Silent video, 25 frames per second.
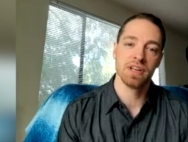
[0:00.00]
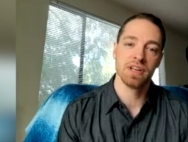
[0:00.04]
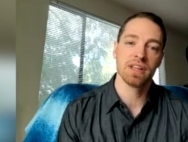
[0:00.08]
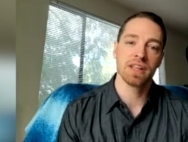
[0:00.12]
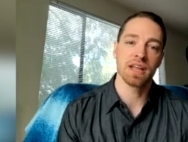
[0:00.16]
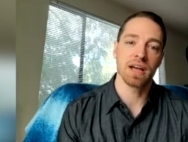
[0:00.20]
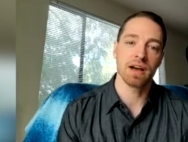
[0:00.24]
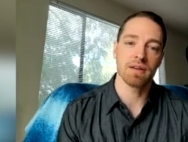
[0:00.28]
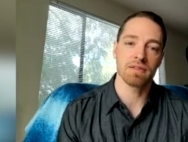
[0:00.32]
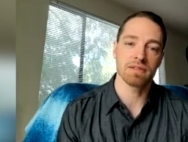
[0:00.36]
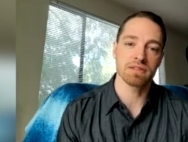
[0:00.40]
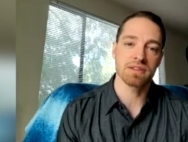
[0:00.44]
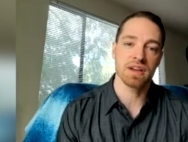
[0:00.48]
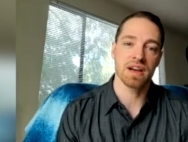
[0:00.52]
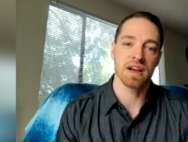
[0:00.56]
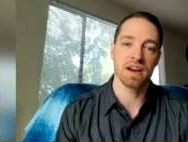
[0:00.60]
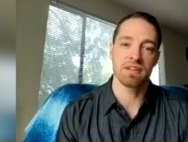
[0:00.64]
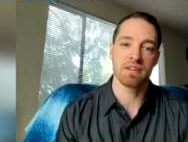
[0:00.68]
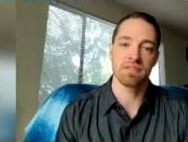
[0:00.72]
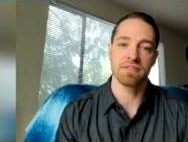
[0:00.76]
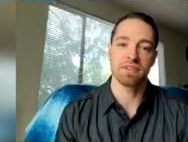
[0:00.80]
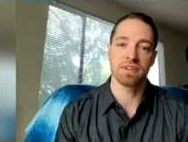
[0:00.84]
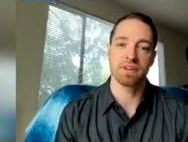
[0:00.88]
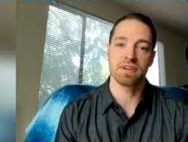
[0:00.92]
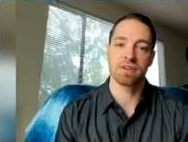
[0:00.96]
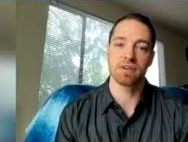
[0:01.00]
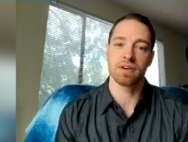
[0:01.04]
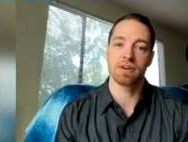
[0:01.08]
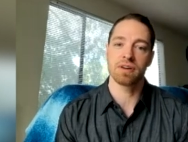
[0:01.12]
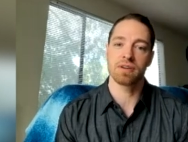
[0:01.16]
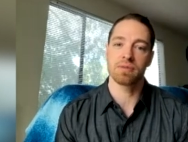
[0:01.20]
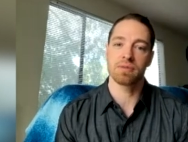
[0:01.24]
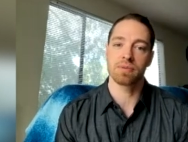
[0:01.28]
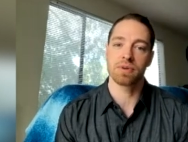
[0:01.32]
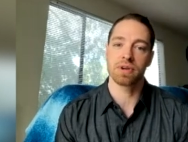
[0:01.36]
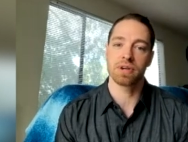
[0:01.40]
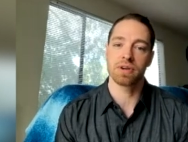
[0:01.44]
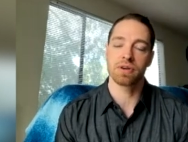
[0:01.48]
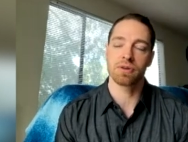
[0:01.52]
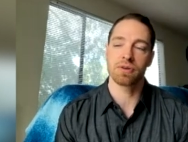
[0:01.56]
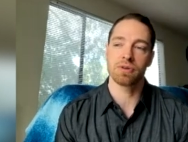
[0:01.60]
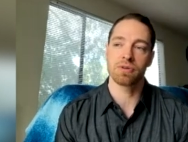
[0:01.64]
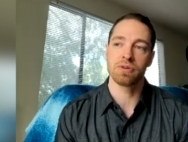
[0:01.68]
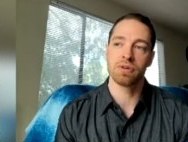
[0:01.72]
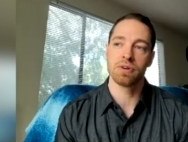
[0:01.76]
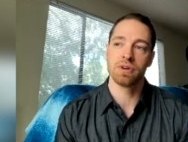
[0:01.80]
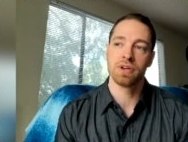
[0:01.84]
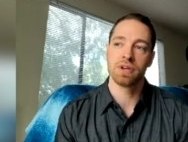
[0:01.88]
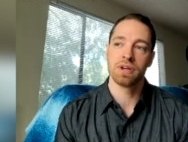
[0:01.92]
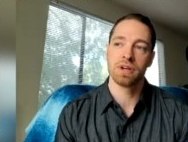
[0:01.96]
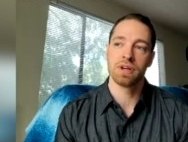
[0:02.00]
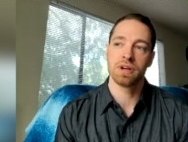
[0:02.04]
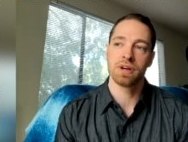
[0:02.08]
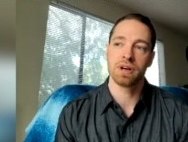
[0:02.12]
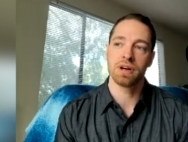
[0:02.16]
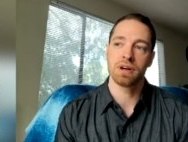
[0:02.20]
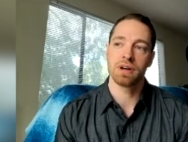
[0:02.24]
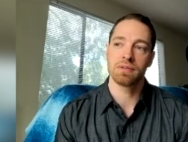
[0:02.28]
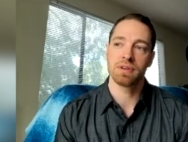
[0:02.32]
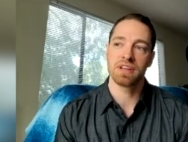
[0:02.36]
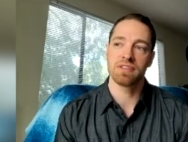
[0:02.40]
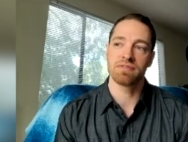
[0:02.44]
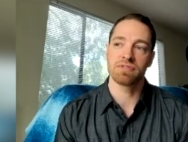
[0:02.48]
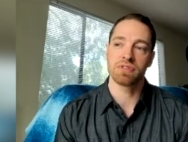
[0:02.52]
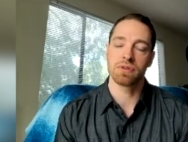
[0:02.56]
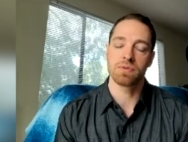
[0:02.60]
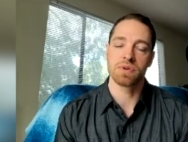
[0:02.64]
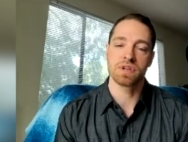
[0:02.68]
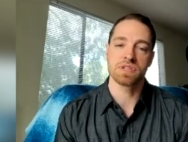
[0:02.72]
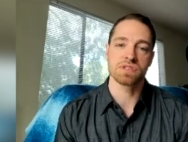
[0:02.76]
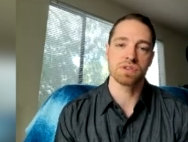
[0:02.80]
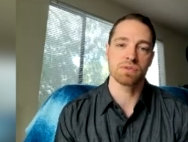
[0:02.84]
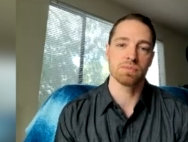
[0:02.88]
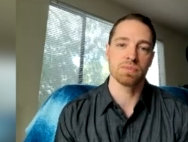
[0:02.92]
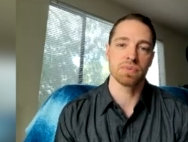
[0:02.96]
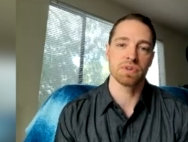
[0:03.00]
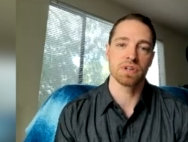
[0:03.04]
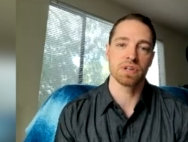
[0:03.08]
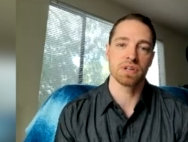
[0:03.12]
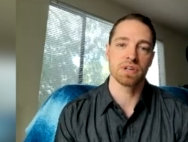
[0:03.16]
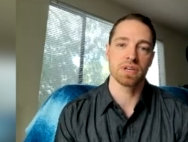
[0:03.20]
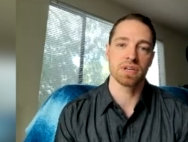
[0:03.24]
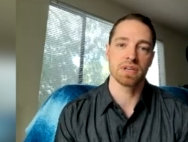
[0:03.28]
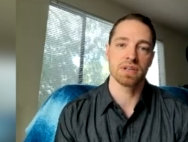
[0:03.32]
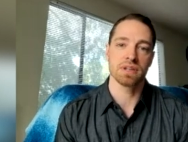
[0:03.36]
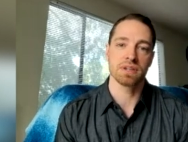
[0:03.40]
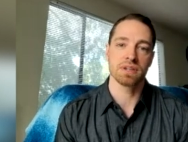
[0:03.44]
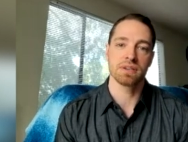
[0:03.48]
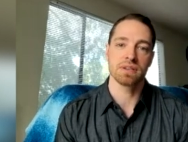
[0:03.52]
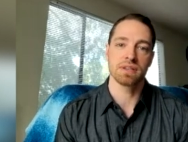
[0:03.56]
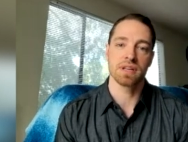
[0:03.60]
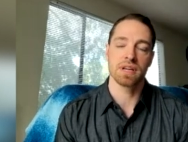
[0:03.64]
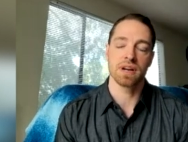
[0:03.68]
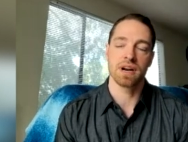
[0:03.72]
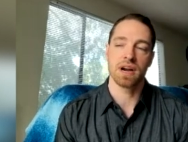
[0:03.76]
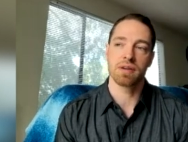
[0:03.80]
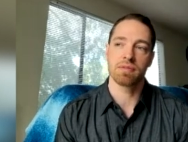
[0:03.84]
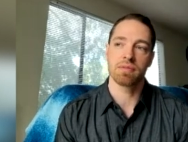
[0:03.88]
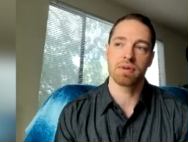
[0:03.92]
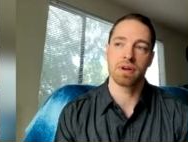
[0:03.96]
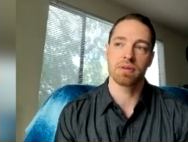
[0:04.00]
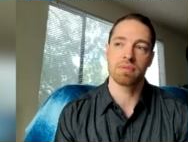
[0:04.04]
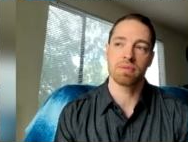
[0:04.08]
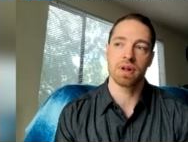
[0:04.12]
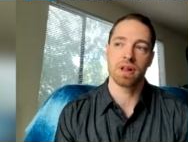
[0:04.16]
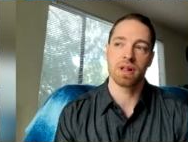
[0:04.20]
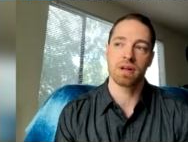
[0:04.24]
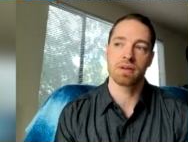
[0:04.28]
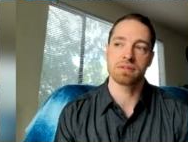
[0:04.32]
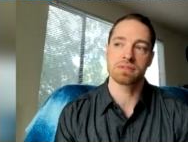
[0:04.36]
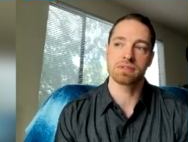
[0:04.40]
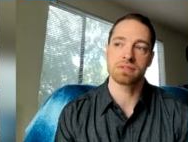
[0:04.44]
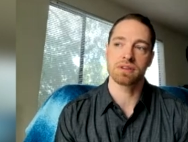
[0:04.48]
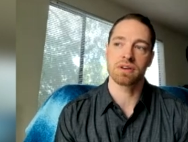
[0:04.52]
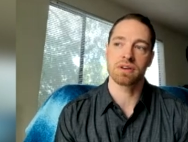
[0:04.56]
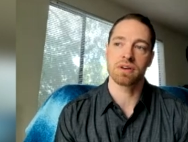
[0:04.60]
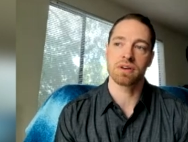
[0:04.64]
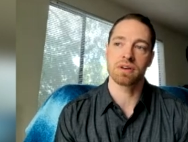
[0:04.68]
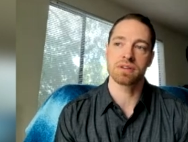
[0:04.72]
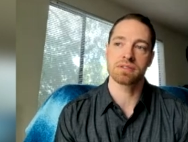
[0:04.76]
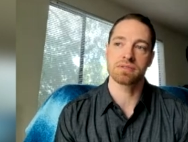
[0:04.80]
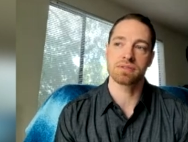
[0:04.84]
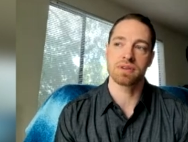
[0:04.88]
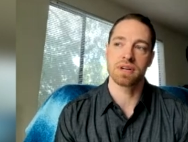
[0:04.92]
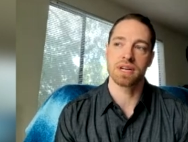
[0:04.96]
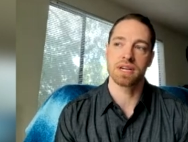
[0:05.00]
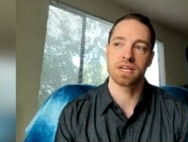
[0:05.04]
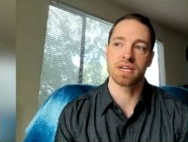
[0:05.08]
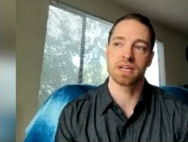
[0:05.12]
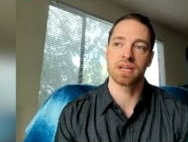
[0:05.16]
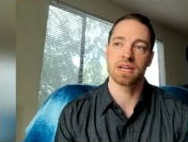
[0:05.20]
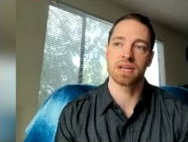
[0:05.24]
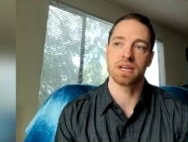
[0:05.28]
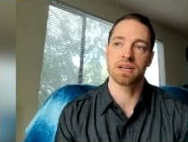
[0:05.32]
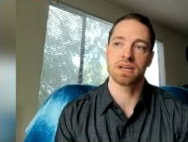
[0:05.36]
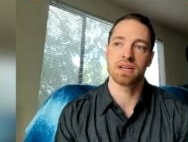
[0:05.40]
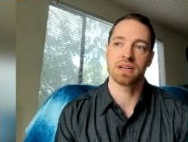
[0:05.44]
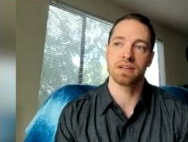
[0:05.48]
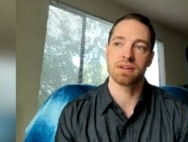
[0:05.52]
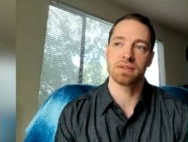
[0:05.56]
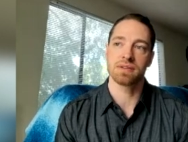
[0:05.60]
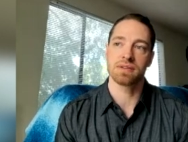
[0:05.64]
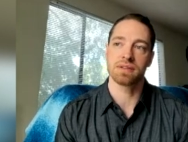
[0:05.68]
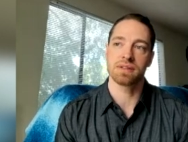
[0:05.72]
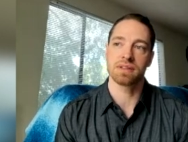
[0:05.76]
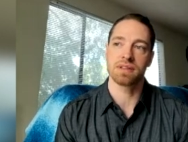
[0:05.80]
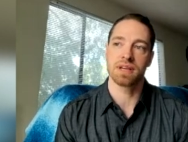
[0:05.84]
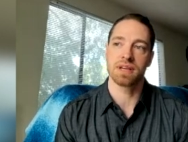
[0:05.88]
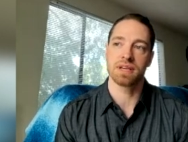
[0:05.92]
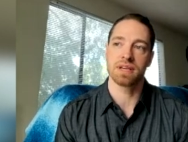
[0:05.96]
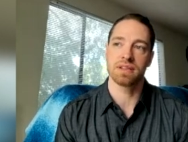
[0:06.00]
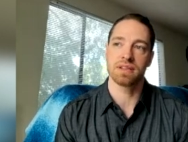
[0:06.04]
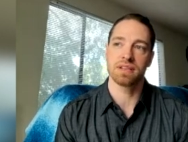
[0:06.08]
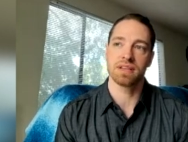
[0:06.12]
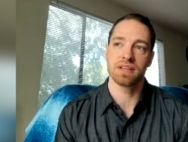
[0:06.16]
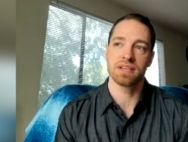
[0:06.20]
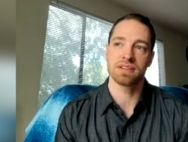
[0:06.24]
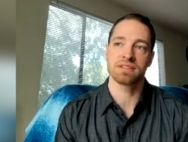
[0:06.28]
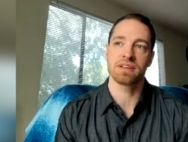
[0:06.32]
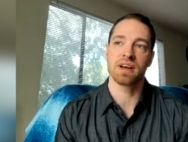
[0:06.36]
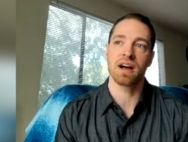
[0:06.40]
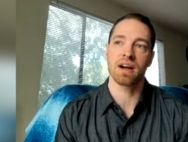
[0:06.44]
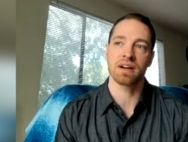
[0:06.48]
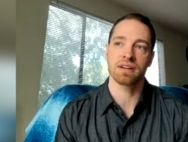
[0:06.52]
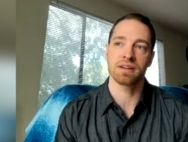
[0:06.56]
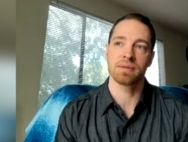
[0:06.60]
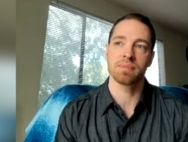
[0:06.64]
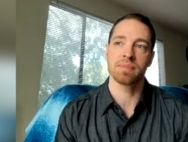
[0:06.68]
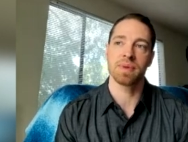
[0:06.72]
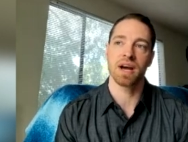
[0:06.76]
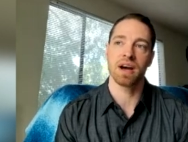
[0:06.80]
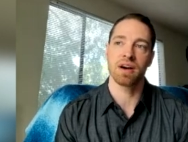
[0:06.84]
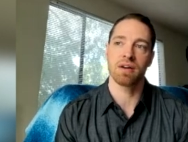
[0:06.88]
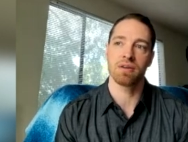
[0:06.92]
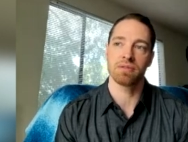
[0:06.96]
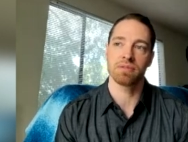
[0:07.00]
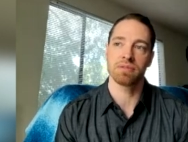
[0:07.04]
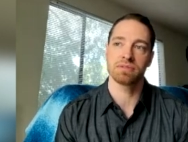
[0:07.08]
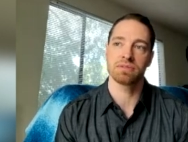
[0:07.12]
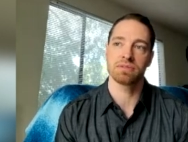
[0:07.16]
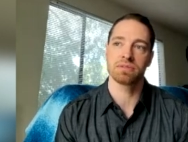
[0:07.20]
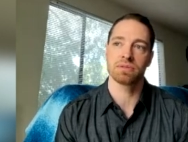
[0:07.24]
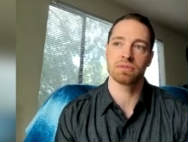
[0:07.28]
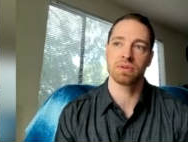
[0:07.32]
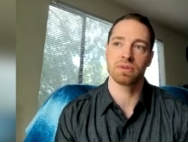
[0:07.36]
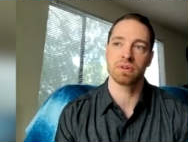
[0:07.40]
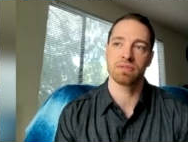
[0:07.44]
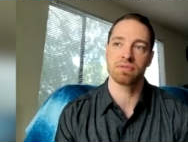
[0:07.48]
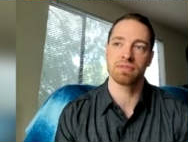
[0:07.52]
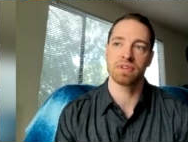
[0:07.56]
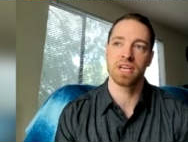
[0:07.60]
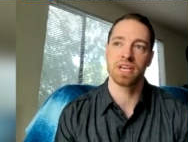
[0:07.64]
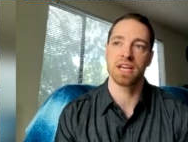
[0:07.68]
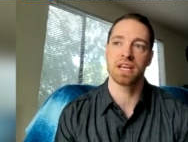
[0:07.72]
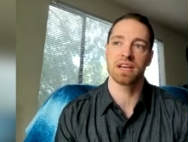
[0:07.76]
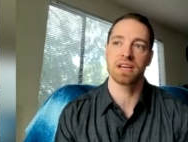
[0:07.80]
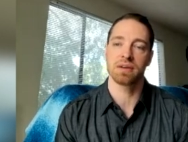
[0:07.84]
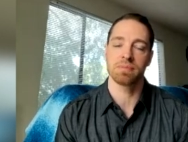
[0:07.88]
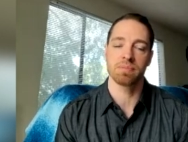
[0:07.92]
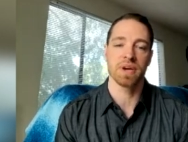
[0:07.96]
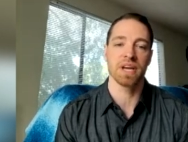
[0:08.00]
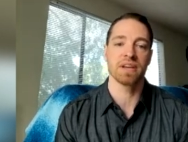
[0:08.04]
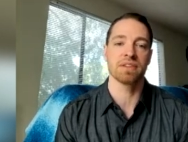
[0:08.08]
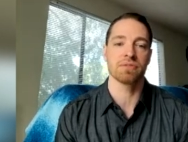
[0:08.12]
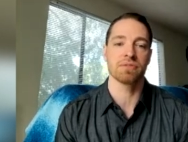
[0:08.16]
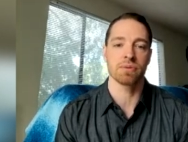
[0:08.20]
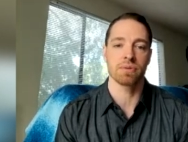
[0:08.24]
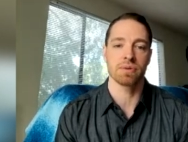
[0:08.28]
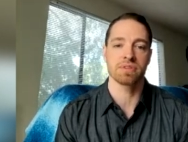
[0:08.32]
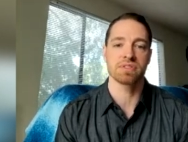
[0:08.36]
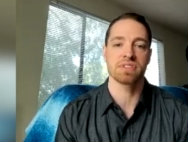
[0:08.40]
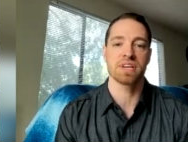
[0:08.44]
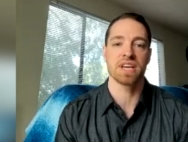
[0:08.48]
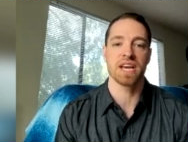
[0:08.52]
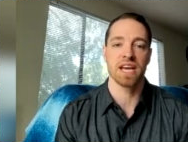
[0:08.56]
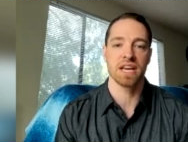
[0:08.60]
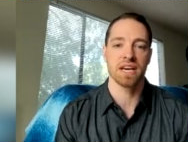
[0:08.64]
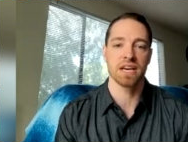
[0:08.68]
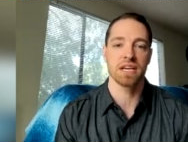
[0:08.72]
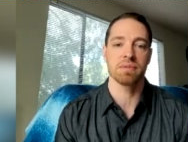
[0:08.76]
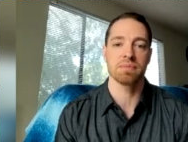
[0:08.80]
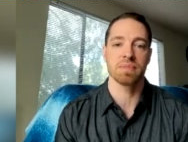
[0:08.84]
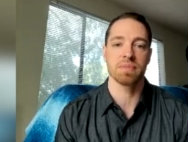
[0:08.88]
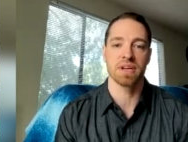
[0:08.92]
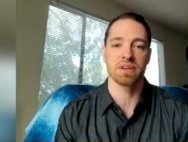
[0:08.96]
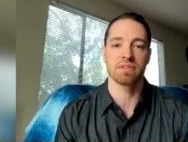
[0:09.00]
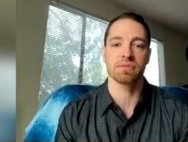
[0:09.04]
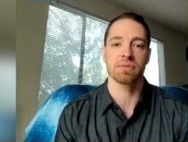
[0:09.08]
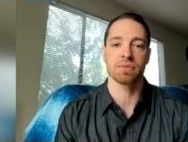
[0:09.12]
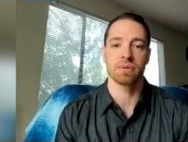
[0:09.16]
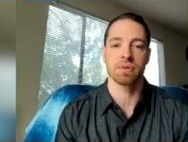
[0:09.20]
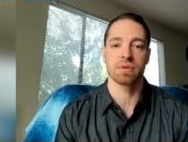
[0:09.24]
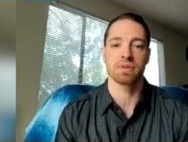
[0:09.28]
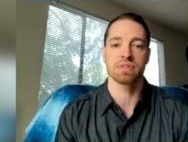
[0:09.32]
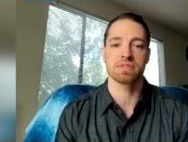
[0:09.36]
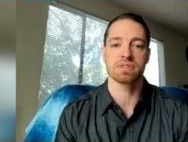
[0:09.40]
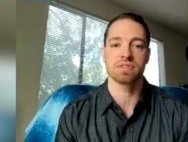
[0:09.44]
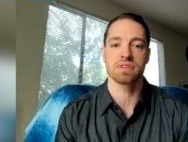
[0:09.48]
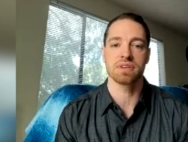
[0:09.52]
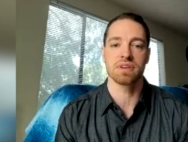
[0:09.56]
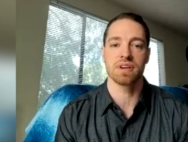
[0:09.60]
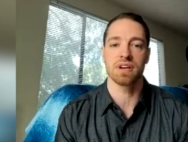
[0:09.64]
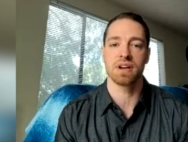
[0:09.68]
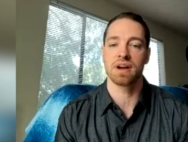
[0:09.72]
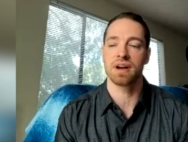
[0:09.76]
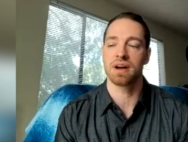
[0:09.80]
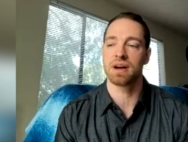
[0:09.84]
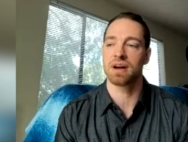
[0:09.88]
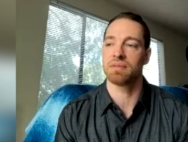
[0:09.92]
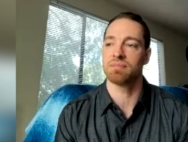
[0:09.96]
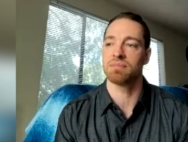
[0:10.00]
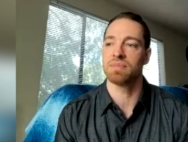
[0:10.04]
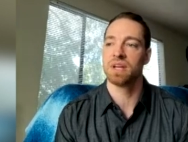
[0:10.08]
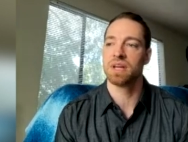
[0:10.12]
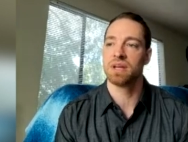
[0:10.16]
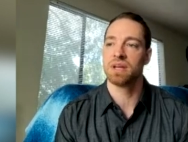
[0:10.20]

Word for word: That was kind of a, a real uh, influential book and that I read while I was incarcerated, and it, it, it talked about sort of getting mentors, gaining mentors. Um,